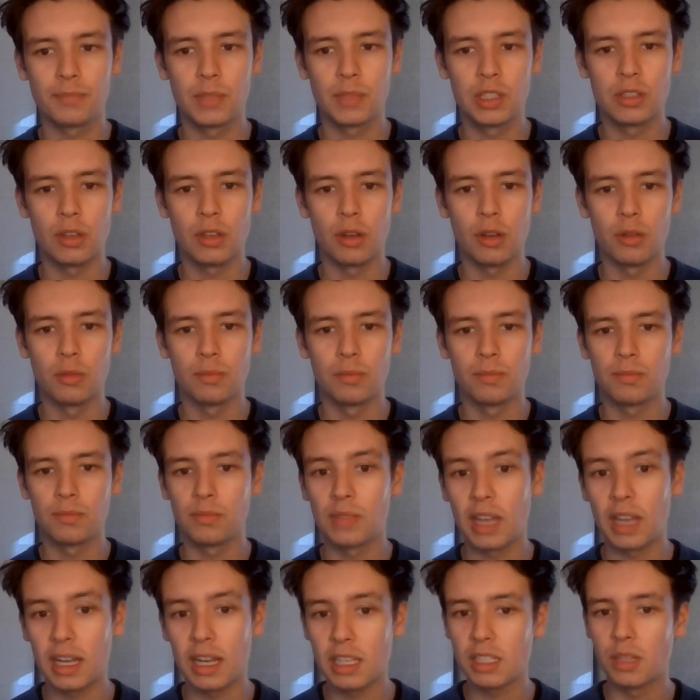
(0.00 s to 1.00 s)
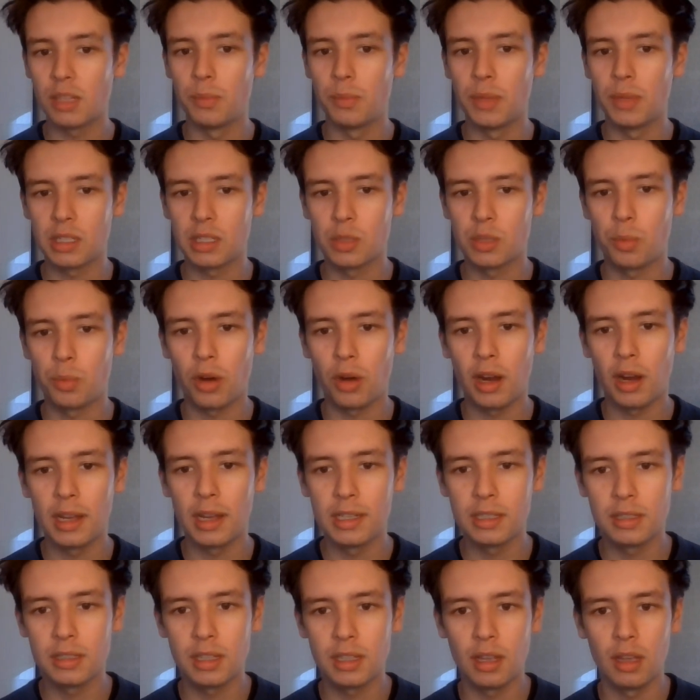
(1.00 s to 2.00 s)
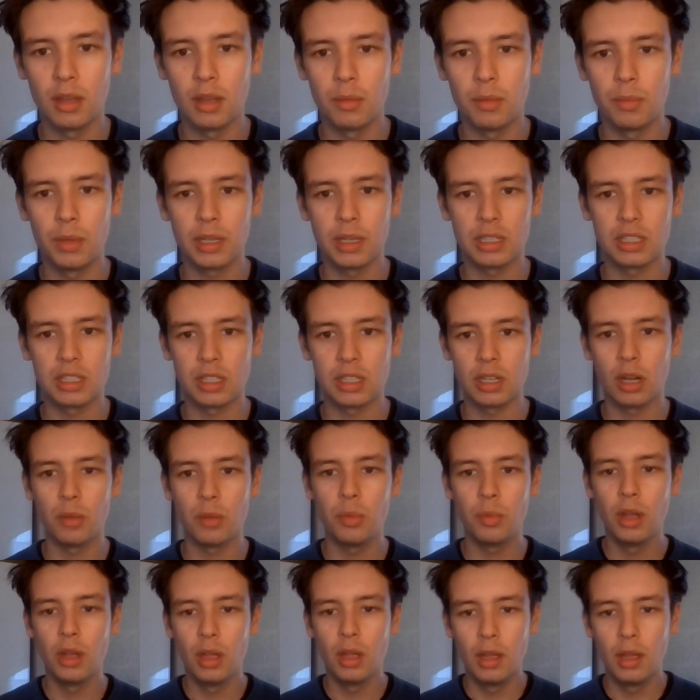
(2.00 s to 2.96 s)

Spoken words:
So that's a big surprise, a big snub.